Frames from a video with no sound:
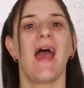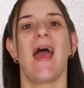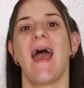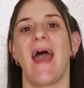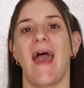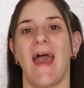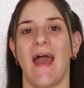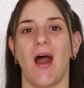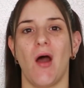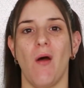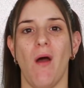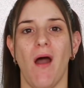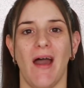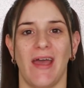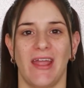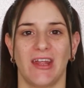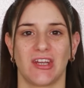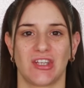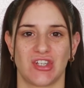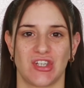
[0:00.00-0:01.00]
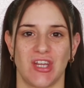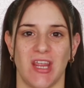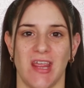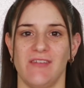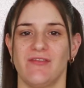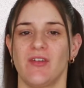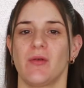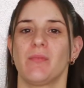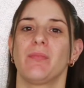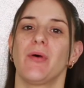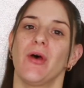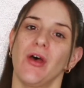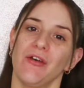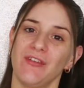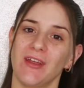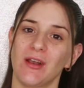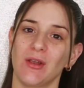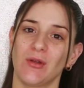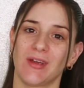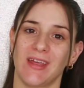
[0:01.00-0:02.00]
how I achieve
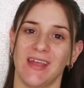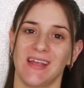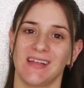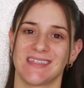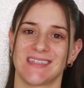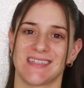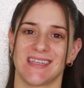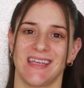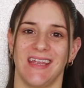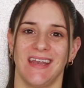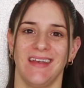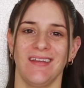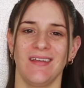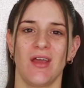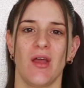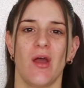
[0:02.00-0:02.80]
perfect looking skin